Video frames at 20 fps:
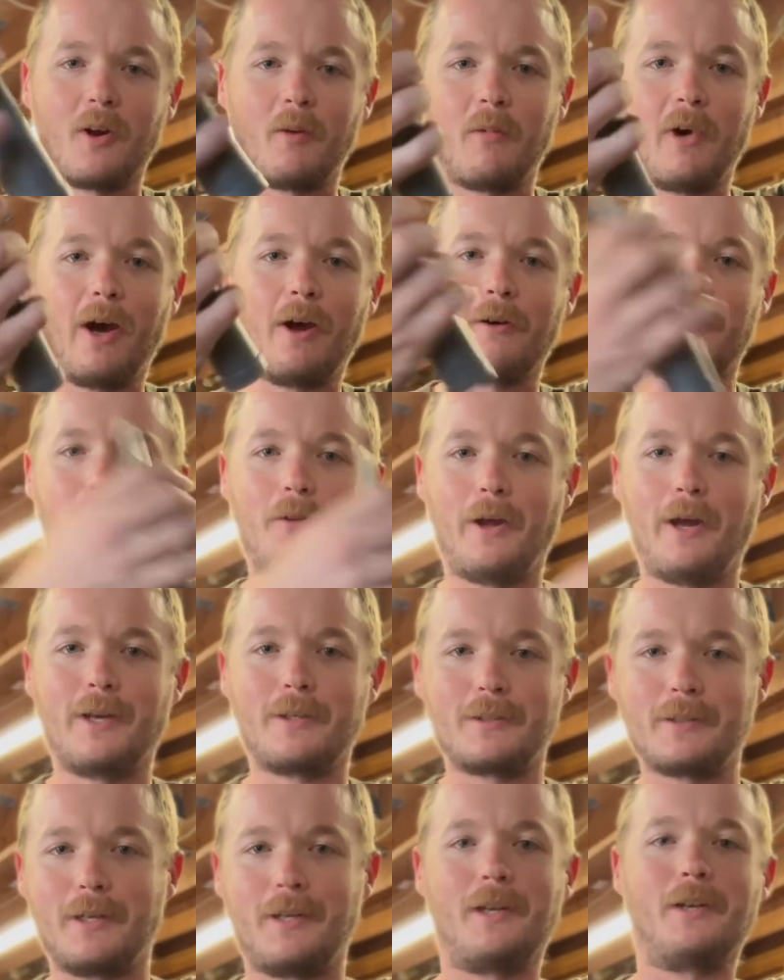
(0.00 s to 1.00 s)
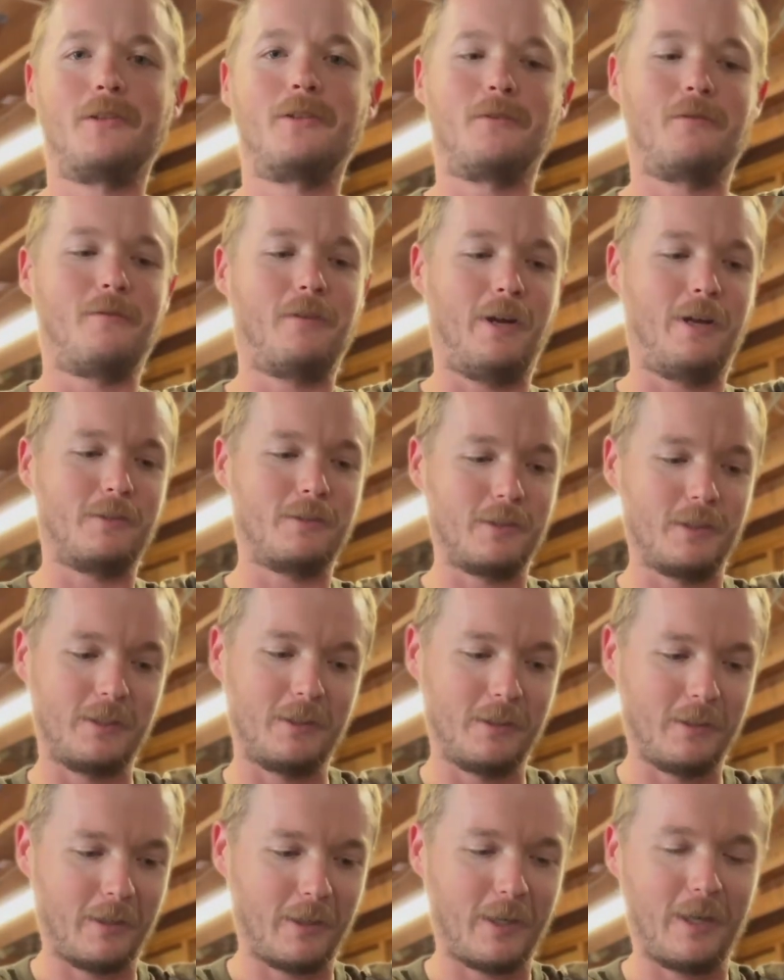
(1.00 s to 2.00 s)
powder flask, and I'm too fancy.
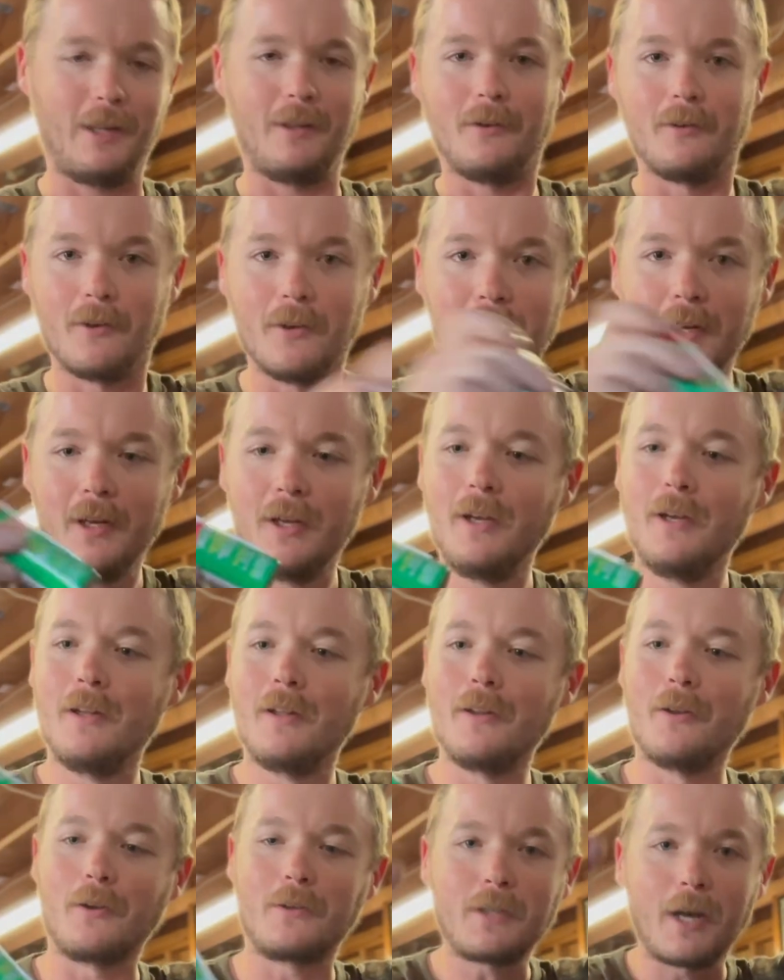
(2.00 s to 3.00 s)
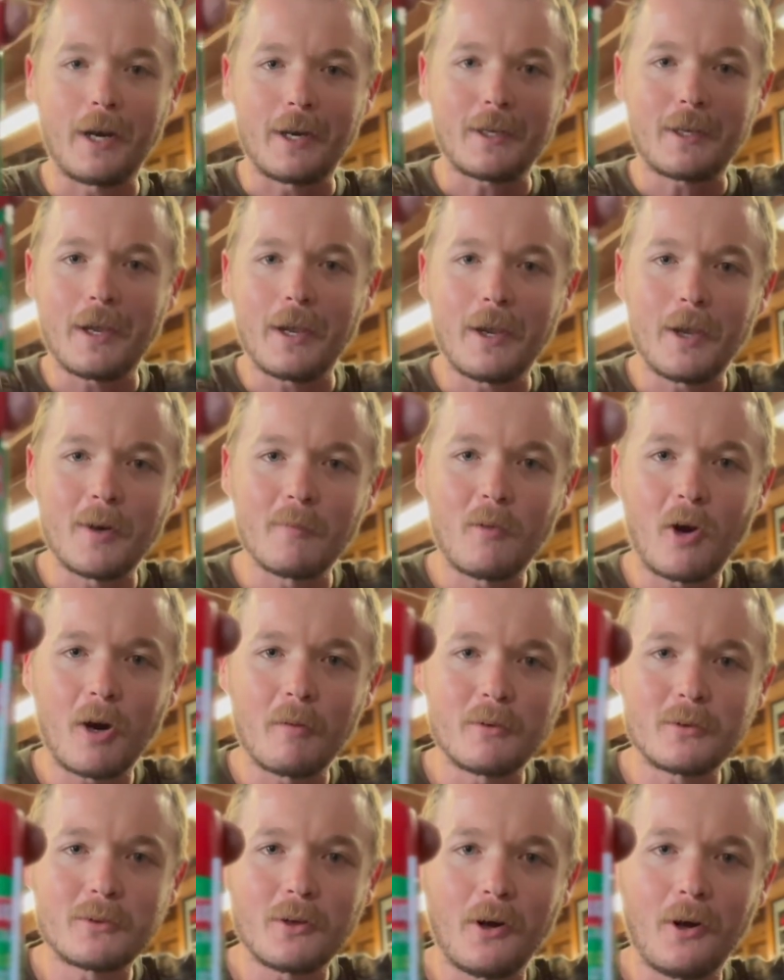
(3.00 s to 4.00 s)
And I got a little tiny can of
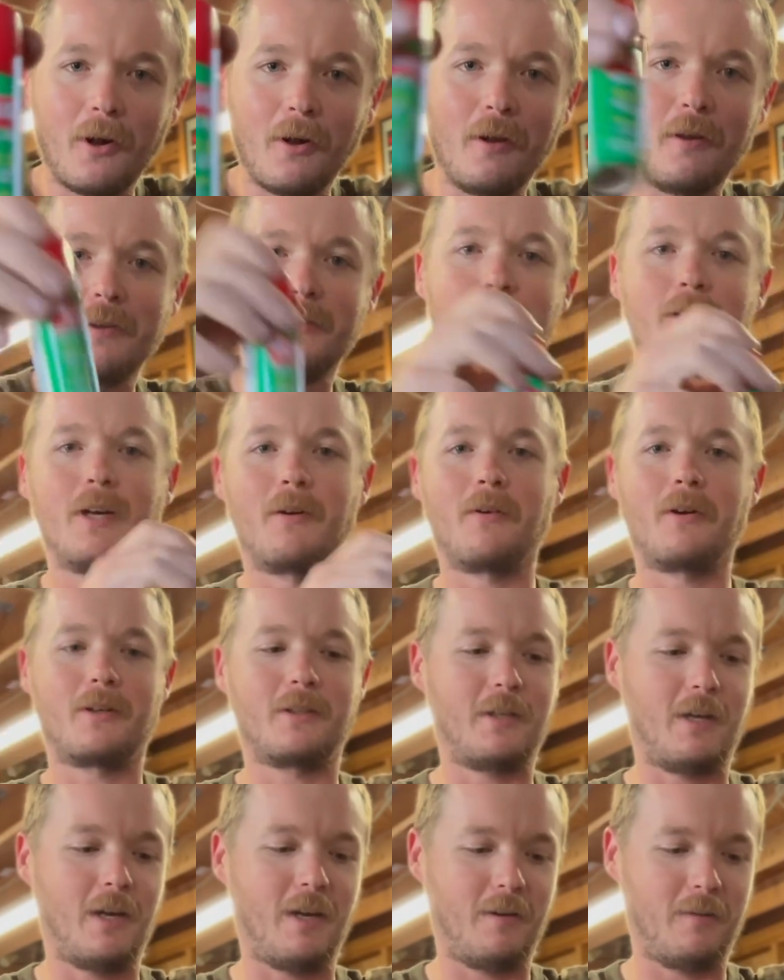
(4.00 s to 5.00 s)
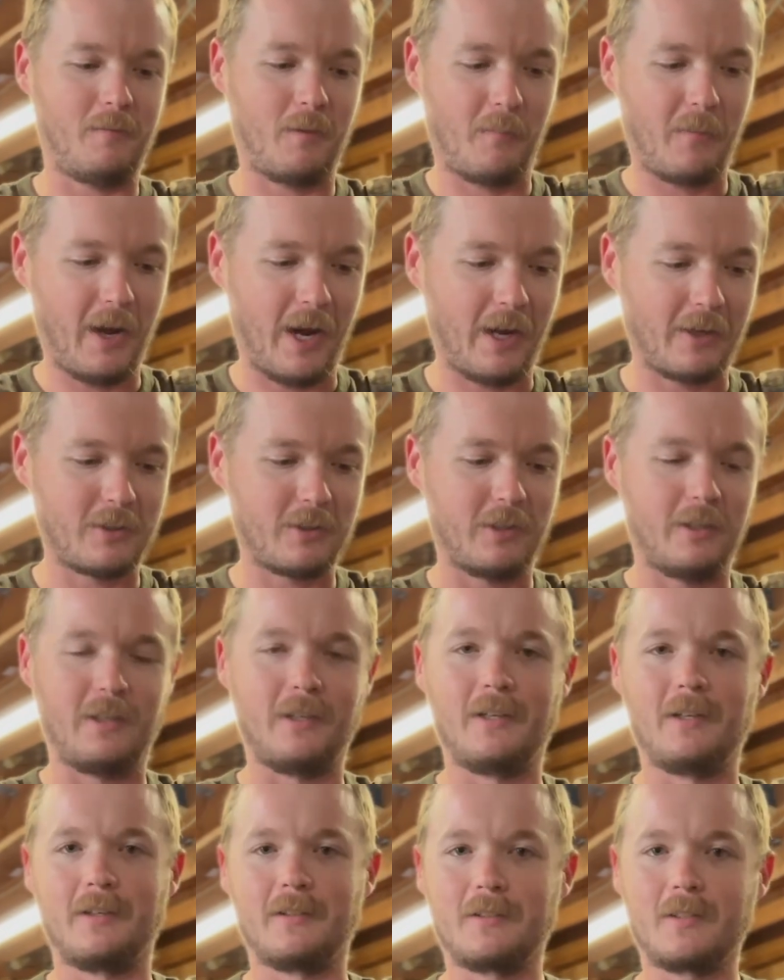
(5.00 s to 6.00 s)
Barbasol, so that worked out. And my
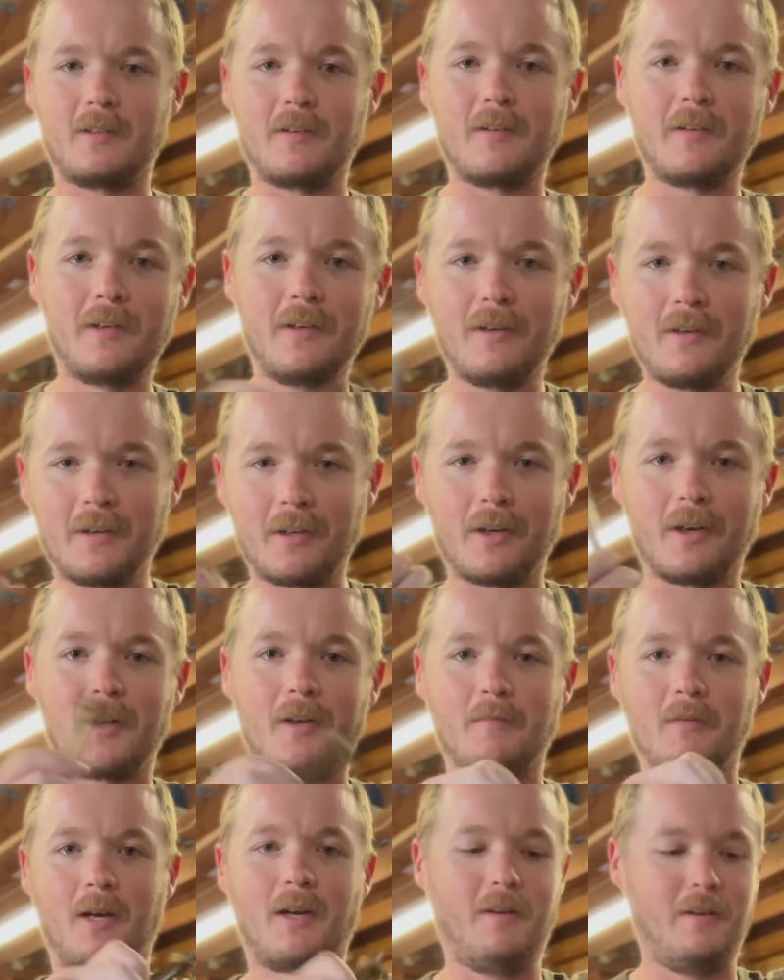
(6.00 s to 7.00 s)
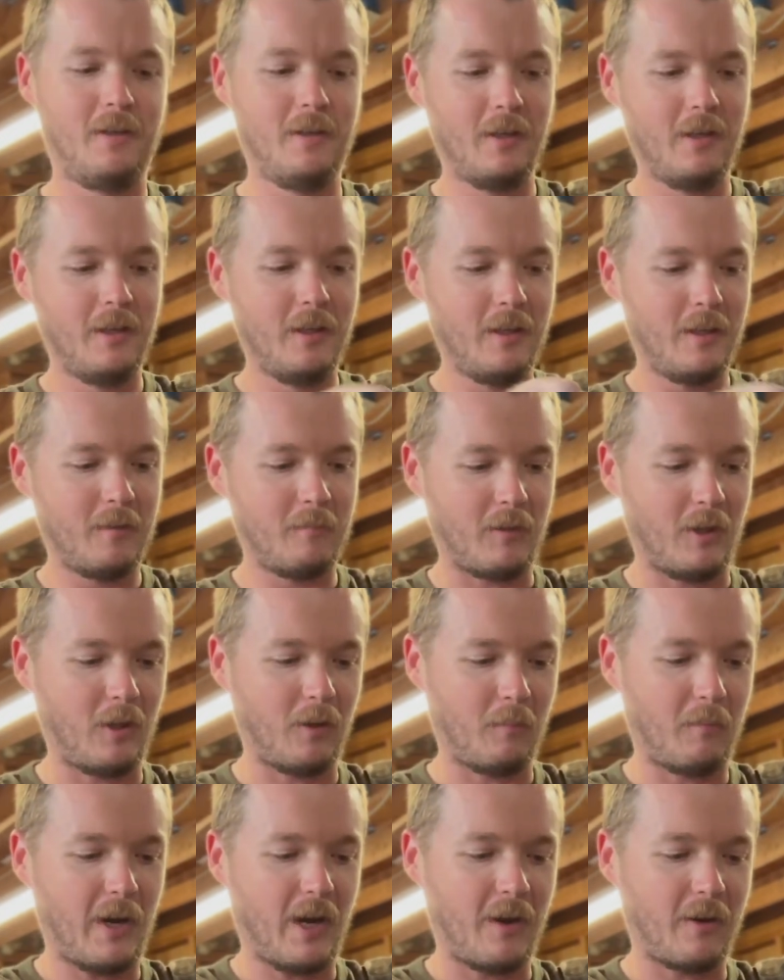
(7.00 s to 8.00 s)
patches, and my little
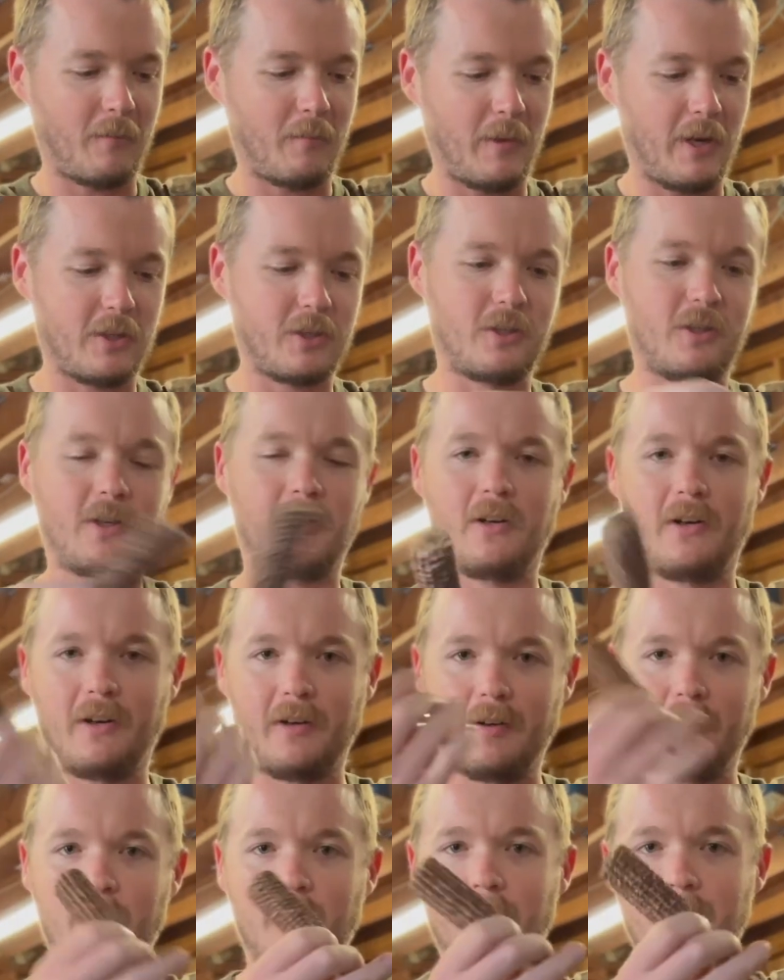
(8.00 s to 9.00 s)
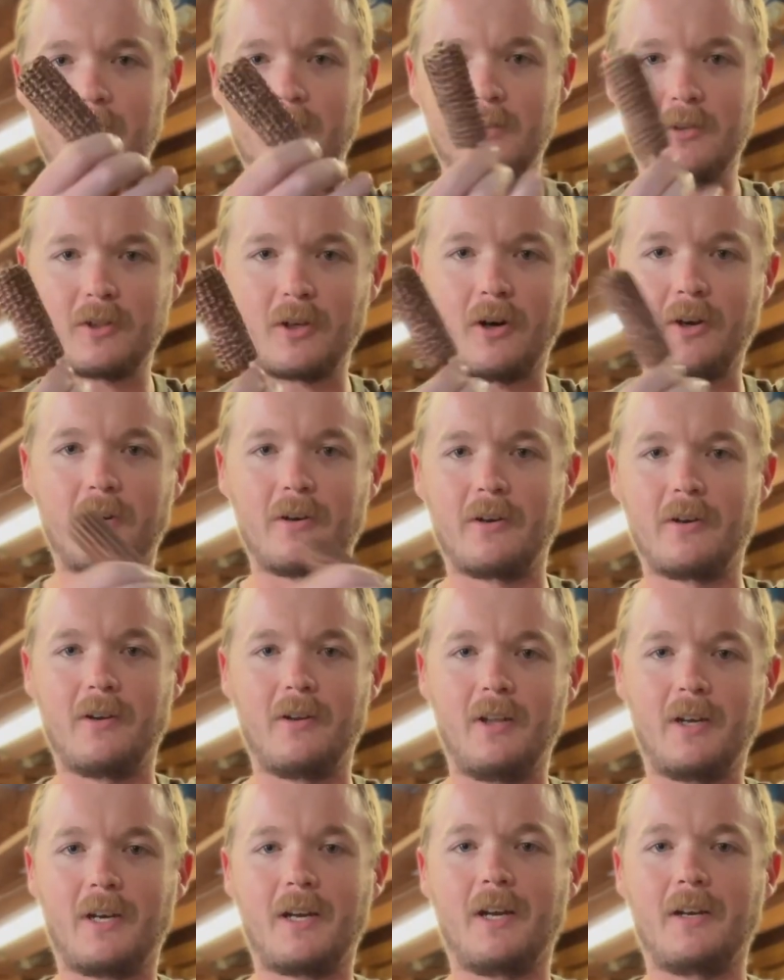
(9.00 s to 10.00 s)
powder measure and starter and
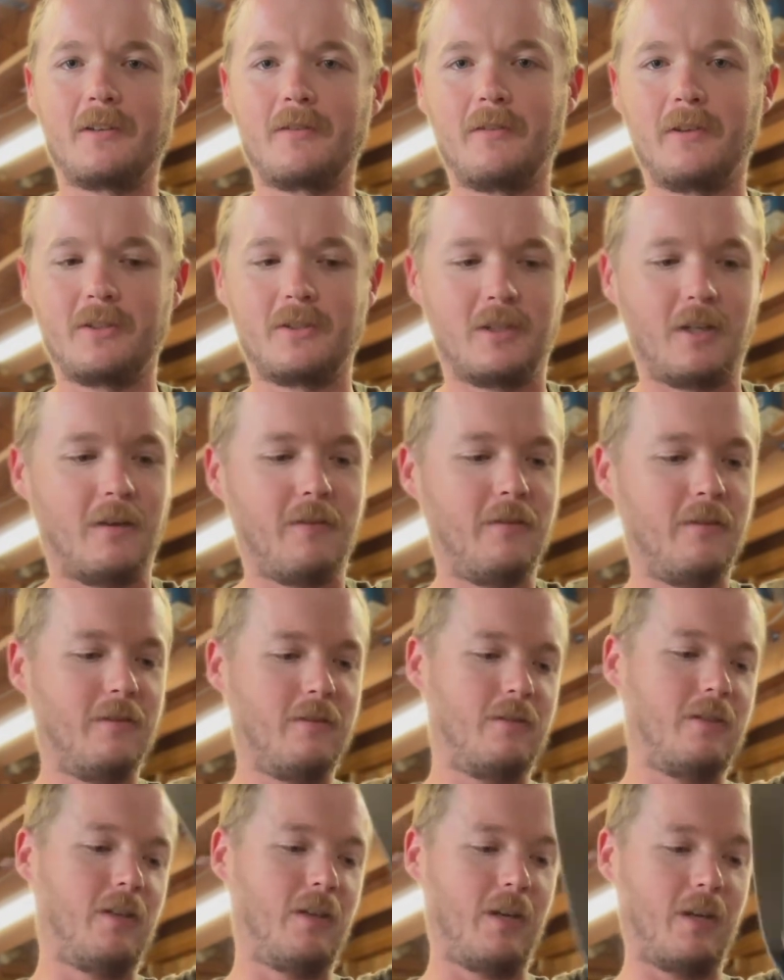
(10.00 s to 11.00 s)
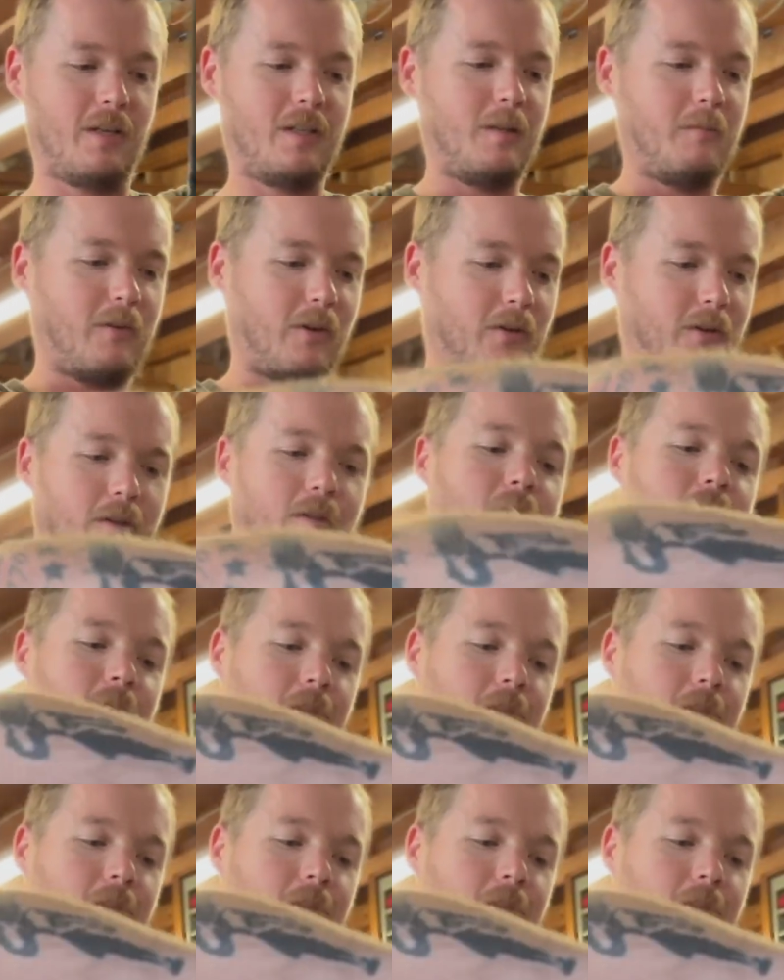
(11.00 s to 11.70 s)
all that kind of fun stuff. So typical.